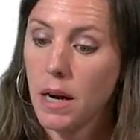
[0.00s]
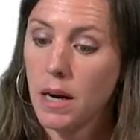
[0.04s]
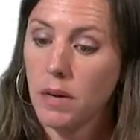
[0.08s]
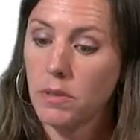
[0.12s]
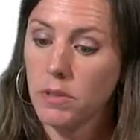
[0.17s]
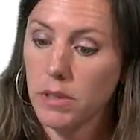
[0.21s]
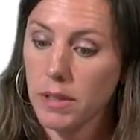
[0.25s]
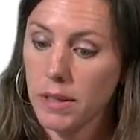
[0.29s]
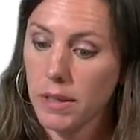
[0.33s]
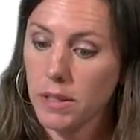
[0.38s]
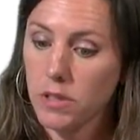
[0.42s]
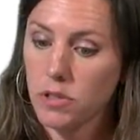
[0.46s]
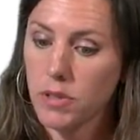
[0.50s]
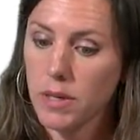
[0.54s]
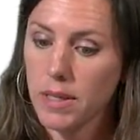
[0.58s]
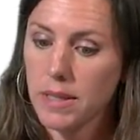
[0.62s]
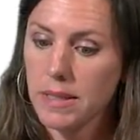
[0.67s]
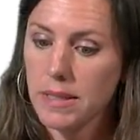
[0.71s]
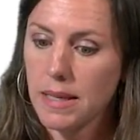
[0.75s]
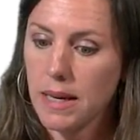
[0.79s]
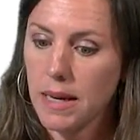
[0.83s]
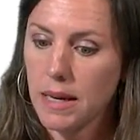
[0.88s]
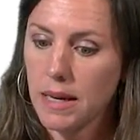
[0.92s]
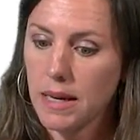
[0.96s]
really address
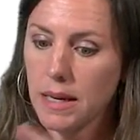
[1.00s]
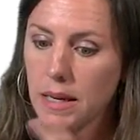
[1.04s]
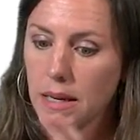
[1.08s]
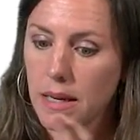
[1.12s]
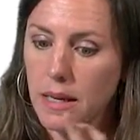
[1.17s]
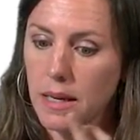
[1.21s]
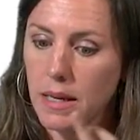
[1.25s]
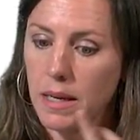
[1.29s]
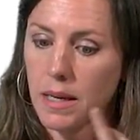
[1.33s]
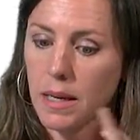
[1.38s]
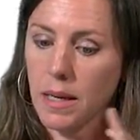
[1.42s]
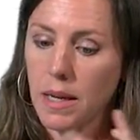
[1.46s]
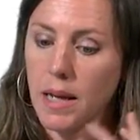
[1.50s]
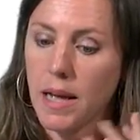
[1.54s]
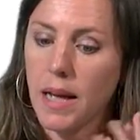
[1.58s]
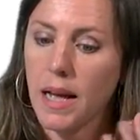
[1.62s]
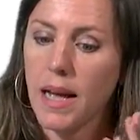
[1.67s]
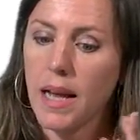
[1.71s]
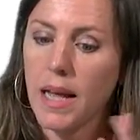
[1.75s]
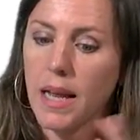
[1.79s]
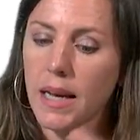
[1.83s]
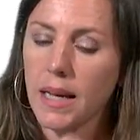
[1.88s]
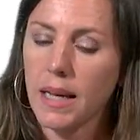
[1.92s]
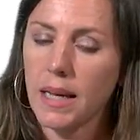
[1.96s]
that need.
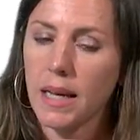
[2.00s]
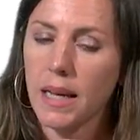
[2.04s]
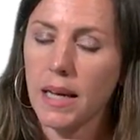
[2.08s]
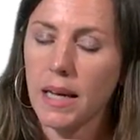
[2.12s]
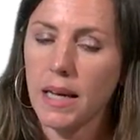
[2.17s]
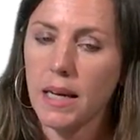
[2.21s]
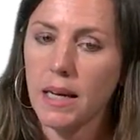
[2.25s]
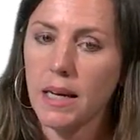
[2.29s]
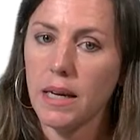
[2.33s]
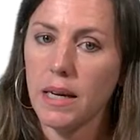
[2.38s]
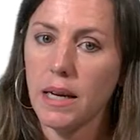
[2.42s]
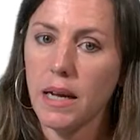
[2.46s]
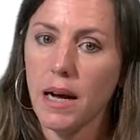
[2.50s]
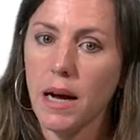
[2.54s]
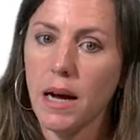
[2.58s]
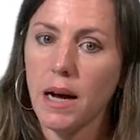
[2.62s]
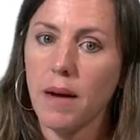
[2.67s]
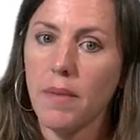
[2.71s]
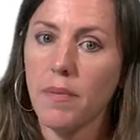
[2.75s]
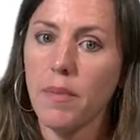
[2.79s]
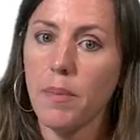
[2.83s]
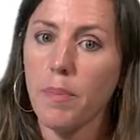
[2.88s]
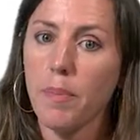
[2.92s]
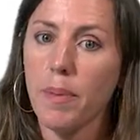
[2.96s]
And again,
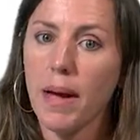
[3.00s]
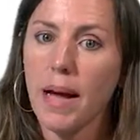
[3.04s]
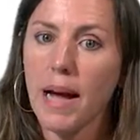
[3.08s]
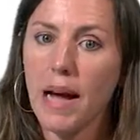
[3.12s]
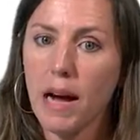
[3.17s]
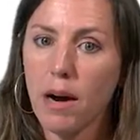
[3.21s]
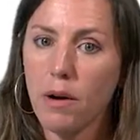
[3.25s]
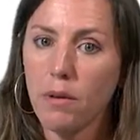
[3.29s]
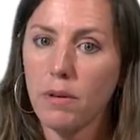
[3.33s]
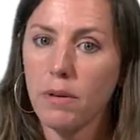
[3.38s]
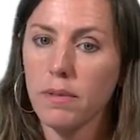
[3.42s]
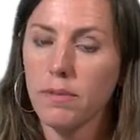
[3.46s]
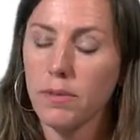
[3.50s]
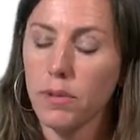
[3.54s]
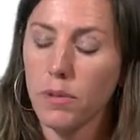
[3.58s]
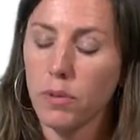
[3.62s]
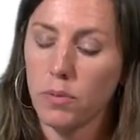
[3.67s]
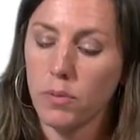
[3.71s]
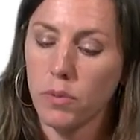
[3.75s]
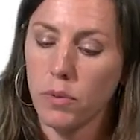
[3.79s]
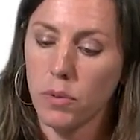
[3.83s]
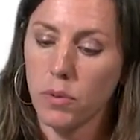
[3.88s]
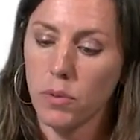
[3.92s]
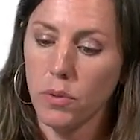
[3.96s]
the powerful
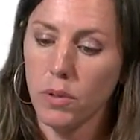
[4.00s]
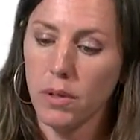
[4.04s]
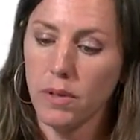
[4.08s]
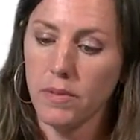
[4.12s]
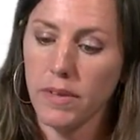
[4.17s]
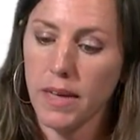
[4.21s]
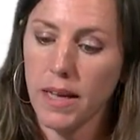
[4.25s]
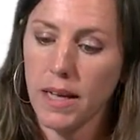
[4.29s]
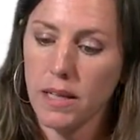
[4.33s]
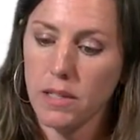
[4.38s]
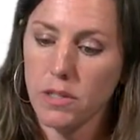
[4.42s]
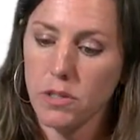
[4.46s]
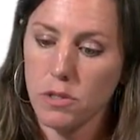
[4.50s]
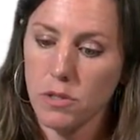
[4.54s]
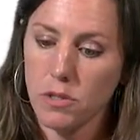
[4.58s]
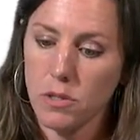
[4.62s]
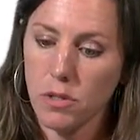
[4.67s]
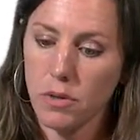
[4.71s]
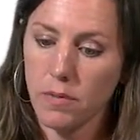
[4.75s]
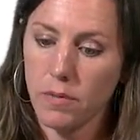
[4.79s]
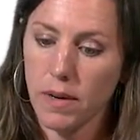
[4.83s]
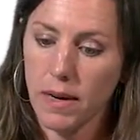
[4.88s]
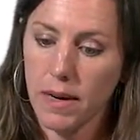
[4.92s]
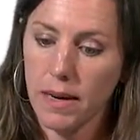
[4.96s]
role of cancer
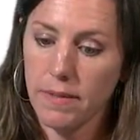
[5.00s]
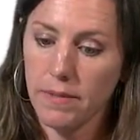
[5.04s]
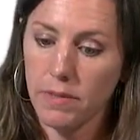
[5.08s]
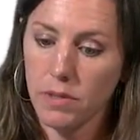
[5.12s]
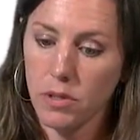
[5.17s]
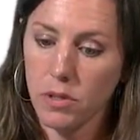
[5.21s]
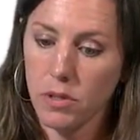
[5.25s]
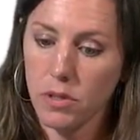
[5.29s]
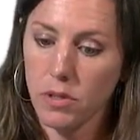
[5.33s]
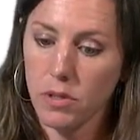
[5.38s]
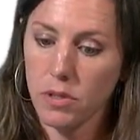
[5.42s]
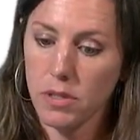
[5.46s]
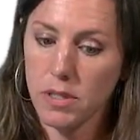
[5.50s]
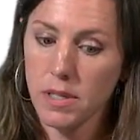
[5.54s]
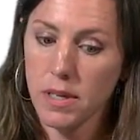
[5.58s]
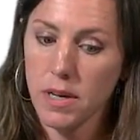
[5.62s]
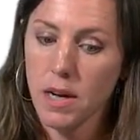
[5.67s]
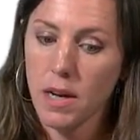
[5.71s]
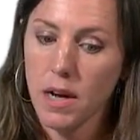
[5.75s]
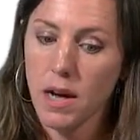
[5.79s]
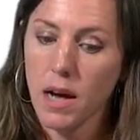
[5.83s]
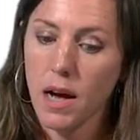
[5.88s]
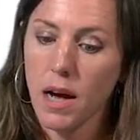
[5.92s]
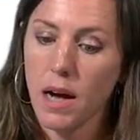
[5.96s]
survivors,
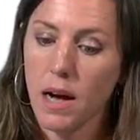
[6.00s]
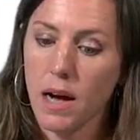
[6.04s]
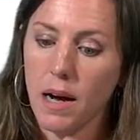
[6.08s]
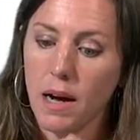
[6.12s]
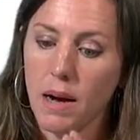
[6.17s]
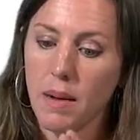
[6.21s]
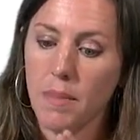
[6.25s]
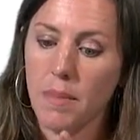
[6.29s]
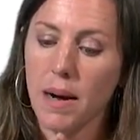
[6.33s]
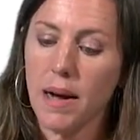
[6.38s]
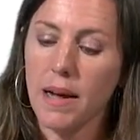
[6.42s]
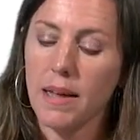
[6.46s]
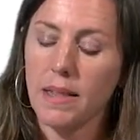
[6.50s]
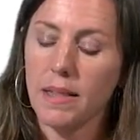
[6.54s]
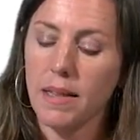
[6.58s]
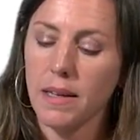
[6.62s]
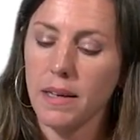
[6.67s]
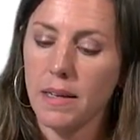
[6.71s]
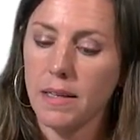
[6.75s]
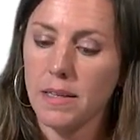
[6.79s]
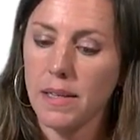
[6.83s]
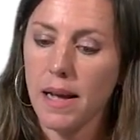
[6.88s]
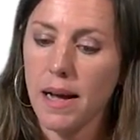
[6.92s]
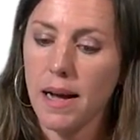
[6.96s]
I
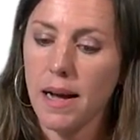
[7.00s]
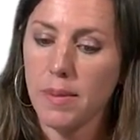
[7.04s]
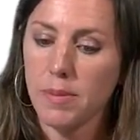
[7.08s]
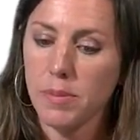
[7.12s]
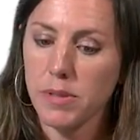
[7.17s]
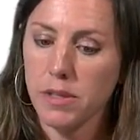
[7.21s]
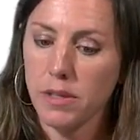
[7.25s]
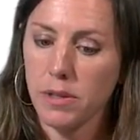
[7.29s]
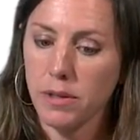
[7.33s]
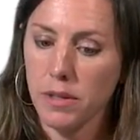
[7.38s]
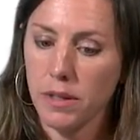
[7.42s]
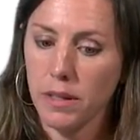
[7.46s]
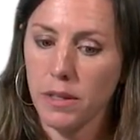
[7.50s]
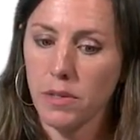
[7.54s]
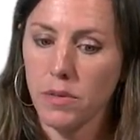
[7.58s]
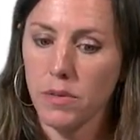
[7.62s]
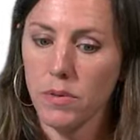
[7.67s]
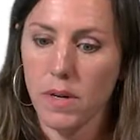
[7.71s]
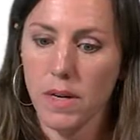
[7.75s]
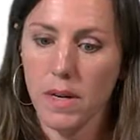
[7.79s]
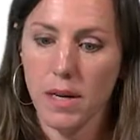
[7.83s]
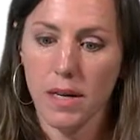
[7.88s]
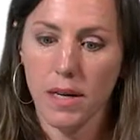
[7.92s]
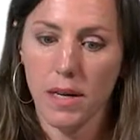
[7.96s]
think, is absolutely
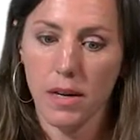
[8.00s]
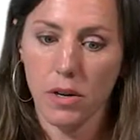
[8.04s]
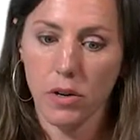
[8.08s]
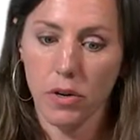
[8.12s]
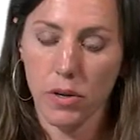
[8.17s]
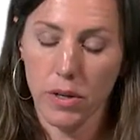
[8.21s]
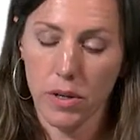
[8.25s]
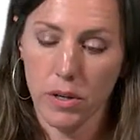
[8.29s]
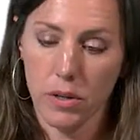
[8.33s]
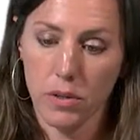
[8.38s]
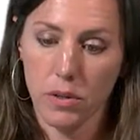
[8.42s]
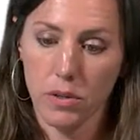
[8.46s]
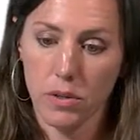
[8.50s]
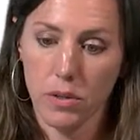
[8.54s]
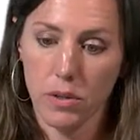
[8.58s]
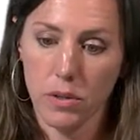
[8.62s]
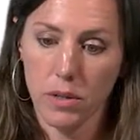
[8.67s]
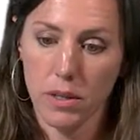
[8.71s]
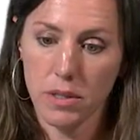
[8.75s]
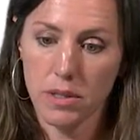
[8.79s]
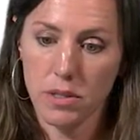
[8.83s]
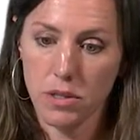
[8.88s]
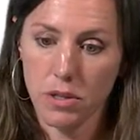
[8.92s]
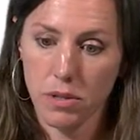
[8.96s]
unique and critical
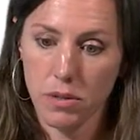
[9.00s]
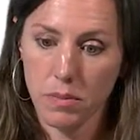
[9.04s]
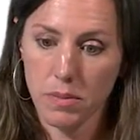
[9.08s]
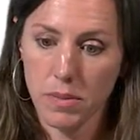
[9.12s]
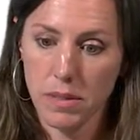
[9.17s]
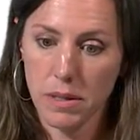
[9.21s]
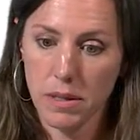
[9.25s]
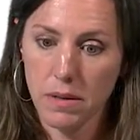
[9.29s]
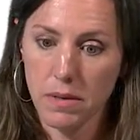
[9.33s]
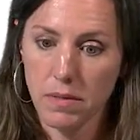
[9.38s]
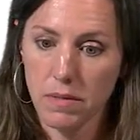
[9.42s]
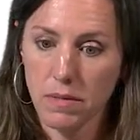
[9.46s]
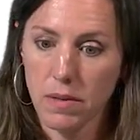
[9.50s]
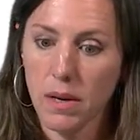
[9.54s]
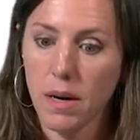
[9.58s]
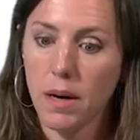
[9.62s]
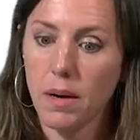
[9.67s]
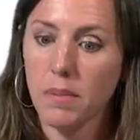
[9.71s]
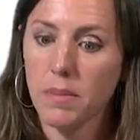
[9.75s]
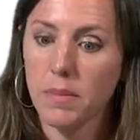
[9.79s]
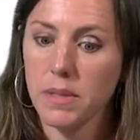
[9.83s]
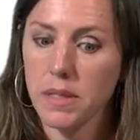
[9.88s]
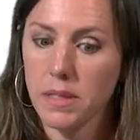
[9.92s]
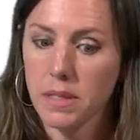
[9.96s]
in terms of
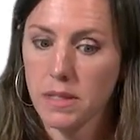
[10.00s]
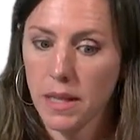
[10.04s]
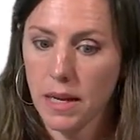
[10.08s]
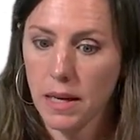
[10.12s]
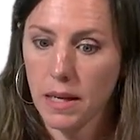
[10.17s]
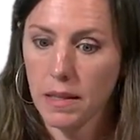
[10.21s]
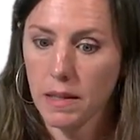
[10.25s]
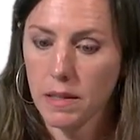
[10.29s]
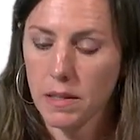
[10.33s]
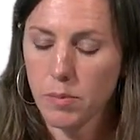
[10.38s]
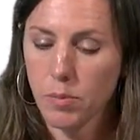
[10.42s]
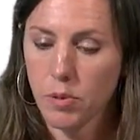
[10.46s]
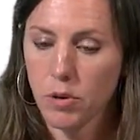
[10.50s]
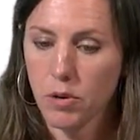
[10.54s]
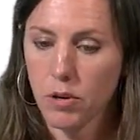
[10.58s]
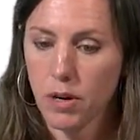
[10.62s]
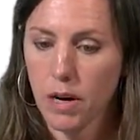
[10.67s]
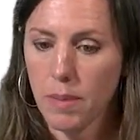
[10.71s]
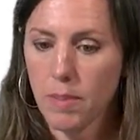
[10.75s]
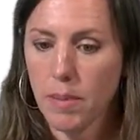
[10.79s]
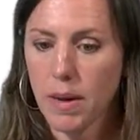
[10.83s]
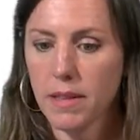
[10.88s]
sustaining this program.